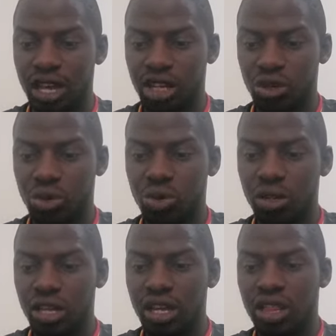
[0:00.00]
Two,
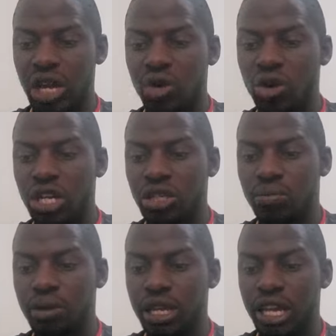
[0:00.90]
there will always
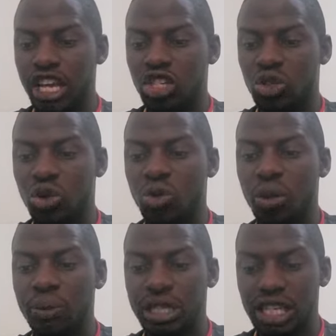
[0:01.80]
be a strong
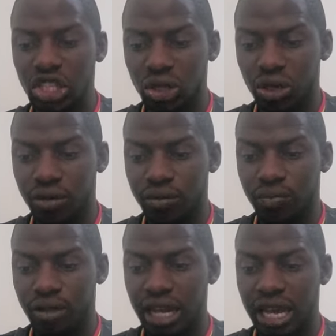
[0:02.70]
competition,
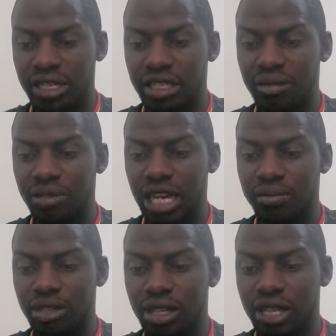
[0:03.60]
and
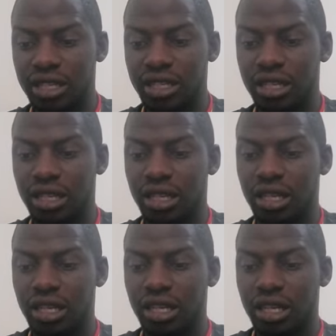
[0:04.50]
sometimes things
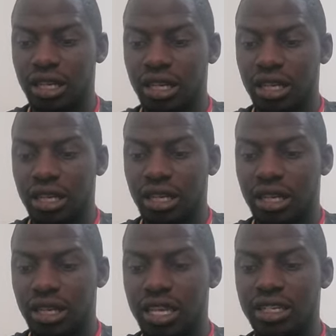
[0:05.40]

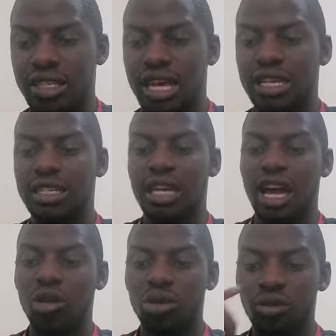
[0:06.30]
that
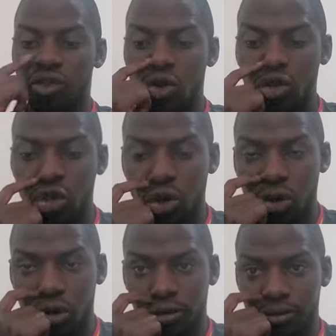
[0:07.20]
are out of control.
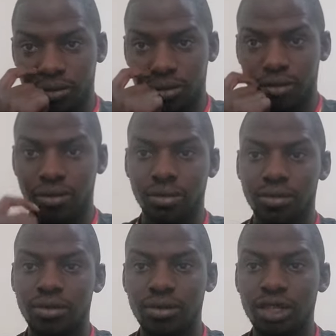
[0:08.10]

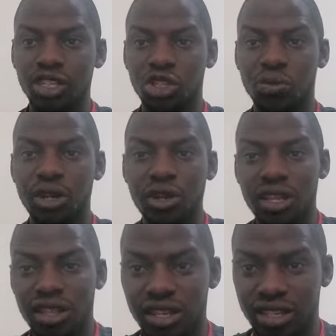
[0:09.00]
You should be
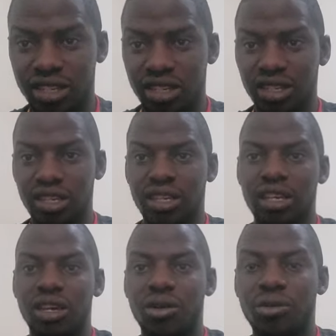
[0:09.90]
knowing this.
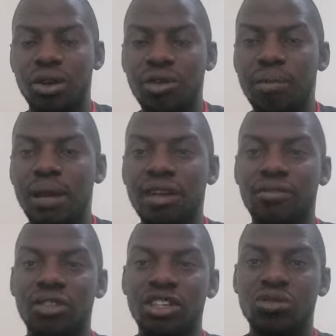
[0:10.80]
When you're applying
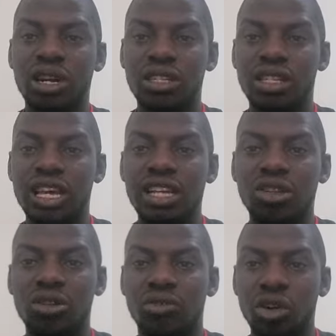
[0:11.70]
for these grants, there is a
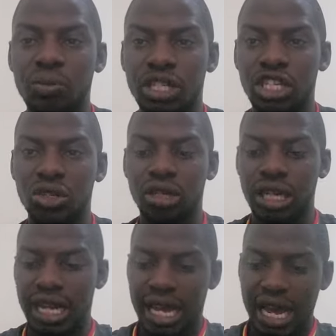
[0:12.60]
lot of competition,
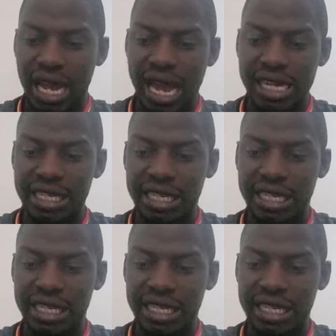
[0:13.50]
and